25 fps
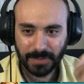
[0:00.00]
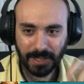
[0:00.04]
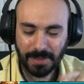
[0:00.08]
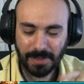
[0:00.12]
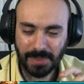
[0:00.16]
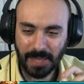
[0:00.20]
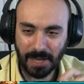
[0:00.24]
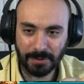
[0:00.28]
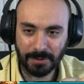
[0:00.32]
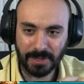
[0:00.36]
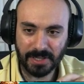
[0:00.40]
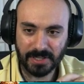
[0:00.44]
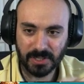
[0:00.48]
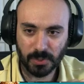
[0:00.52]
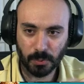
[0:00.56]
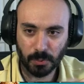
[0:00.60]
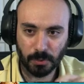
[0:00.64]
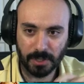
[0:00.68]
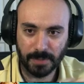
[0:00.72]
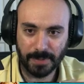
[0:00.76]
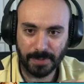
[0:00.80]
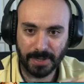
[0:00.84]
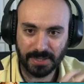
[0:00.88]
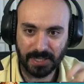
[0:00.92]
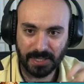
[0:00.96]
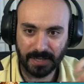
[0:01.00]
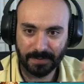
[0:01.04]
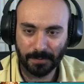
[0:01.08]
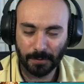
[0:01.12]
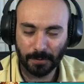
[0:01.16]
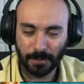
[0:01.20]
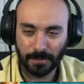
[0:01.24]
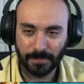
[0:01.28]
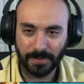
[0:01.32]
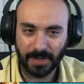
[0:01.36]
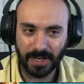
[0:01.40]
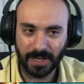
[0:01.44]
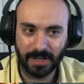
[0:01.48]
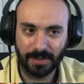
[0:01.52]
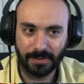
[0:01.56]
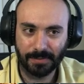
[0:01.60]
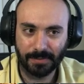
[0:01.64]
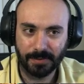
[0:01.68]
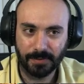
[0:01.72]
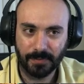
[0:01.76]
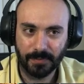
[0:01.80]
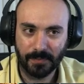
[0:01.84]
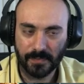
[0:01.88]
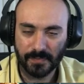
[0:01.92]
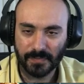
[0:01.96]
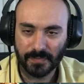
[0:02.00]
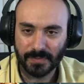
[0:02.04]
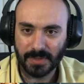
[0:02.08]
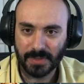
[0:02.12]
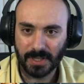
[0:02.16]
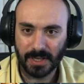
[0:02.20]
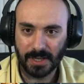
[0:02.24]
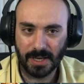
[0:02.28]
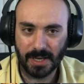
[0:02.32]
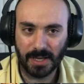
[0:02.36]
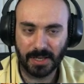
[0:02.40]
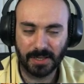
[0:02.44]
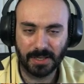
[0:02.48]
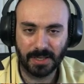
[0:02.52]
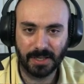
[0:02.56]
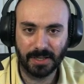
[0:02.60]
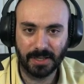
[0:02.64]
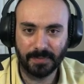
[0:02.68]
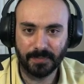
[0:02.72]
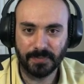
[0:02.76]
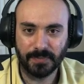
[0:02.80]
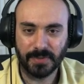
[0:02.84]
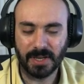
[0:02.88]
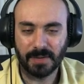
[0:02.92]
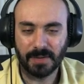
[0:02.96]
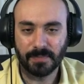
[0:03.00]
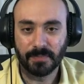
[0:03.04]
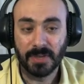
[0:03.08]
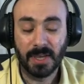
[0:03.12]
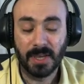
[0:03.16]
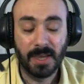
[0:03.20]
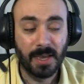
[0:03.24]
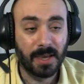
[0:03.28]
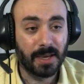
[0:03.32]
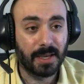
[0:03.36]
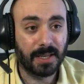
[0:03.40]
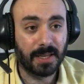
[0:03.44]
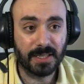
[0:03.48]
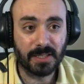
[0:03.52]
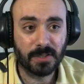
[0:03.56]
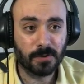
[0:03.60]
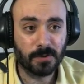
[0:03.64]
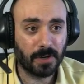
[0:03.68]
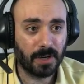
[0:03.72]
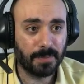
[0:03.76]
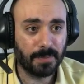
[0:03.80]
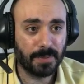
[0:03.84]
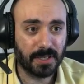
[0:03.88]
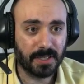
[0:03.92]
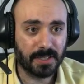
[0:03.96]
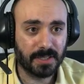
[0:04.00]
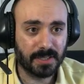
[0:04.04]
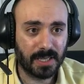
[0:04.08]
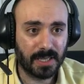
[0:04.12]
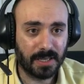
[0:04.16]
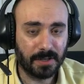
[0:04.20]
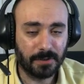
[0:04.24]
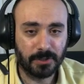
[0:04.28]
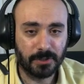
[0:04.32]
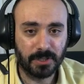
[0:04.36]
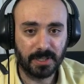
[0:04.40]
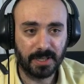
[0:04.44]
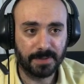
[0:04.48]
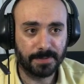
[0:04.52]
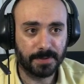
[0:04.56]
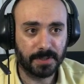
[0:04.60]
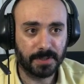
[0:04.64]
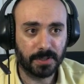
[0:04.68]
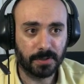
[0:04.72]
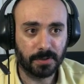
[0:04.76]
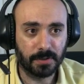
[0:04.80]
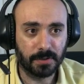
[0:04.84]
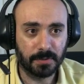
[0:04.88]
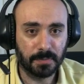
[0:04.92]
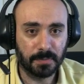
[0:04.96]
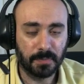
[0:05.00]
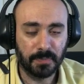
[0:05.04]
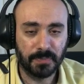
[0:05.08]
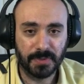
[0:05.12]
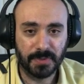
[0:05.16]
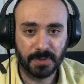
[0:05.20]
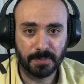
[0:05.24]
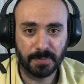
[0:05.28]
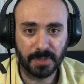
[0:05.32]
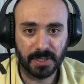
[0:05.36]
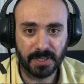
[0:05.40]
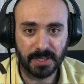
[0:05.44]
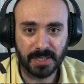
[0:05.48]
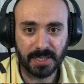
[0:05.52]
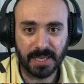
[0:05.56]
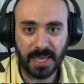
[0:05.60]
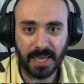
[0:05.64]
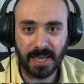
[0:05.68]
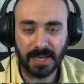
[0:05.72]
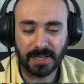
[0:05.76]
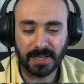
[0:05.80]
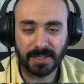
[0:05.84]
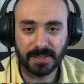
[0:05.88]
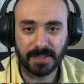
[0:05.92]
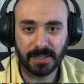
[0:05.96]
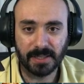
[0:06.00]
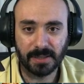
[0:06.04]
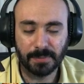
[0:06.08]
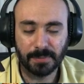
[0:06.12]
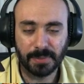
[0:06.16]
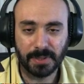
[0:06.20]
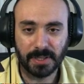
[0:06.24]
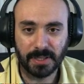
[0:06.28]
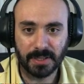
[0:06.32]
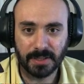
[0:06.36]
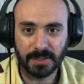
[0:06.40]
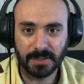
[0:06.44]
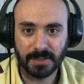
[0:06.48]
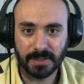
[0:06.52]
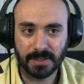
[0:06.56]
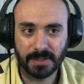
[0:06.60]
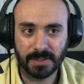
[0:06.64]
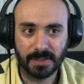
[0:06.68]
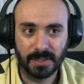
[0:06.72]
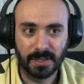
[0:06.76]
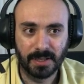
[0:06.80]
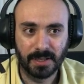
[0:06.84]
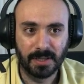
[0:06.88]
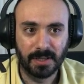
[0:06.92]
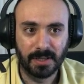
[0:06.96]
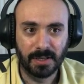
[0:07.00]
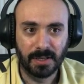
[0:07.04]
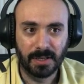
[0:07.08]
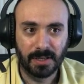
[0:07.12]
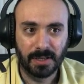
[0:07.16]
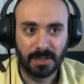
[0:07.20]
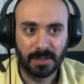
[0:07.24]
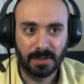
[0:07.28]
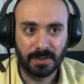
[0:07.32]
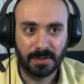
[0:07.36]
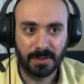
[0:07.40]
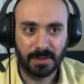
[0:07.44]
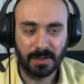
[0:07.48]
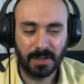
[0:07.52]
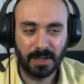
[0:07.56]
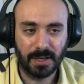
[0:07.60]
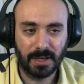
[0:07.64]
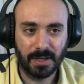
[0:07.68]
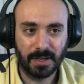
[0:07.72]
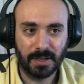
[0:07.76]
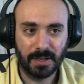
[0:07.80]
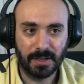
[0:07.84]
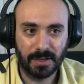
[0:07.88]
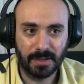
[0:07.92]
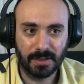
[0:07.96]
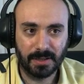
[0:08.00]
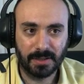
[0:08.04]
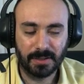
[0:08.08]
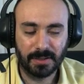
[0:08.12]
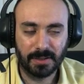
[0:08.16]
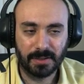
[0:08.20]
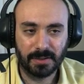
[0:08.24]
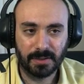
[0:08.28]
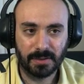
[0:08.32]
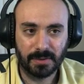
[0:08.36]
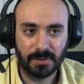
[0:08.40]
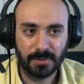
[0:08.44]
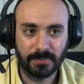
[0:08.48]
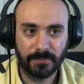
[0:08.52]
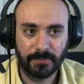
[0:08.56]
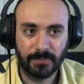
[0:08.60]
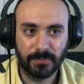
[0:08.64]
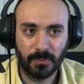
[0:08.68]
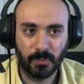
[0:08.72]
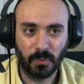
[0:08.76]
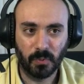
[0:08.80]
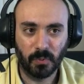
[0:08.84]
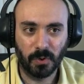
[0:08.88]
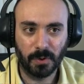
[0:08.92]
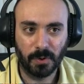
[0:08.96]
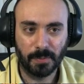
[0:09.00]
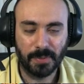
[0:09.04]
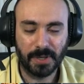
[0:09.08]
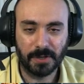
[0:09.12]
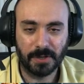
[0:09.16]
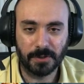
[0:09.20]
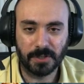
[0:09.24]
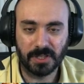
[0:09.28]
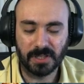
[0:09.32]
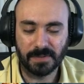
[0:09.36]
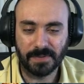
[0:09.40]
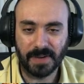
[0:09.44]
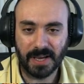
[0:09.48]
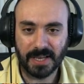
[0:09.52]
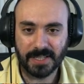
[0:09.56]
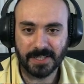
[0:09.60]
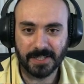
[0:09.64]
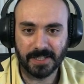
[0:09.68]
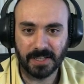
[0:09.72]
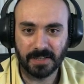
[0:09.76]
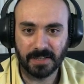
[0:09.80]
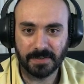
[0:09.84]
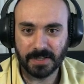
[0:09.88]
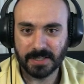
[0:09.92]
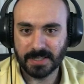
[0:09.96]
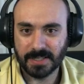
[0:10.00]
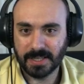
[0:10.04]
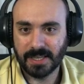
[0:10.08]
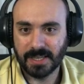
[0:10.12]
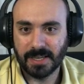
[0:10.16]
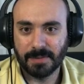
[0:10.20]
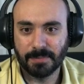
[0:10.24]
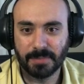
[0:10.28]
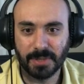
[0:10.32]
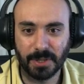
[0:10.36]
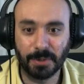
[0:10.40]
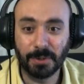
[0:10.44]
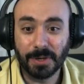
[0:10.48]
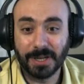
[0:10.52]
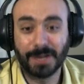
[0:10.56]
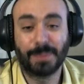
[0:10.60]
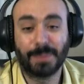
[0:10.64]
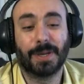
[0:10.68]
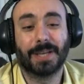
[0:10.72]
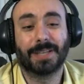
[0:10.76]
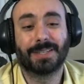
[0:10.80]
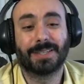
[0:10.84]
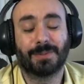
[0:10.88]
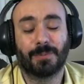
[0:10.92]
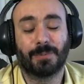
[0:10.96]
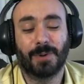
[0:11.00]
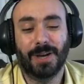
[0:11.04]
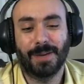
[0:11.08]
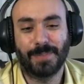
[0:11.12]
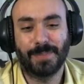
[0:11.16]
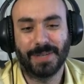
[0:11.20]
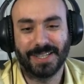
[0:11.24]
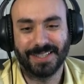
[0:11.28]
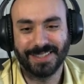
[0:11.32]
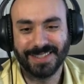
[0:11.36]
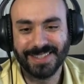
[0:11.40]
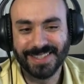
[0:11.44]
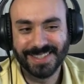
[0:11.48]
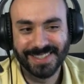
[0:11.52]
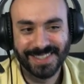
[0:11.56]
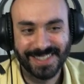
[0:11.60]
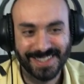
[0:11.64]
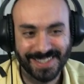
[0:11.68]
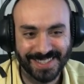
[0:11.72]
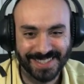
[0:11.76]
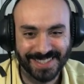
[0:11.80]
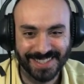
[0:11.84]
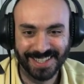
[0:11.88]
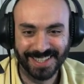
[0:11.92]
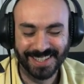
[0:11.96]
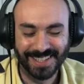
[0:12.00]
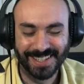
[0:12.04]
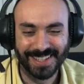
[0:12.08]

Now he has to worry about that 4-5. And yeah, and he's dropping his energy every turn, but he can't dump his warp energy fast enough because I keep blowing up his weapons.